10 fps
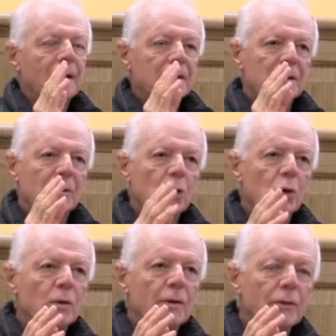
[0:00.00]
So we
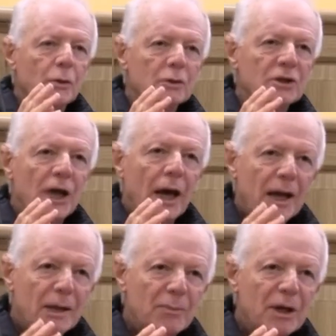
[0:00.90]
call the thought
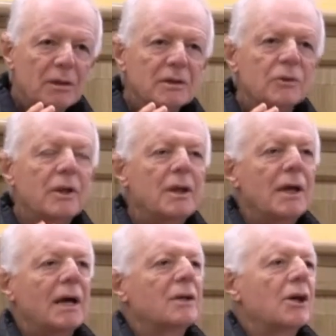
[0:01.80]
an appearance within
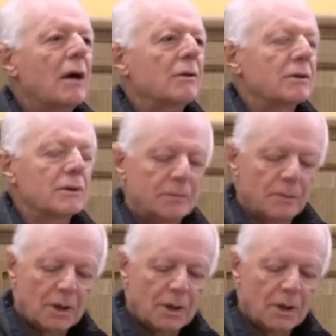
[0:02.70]
the undercurrent.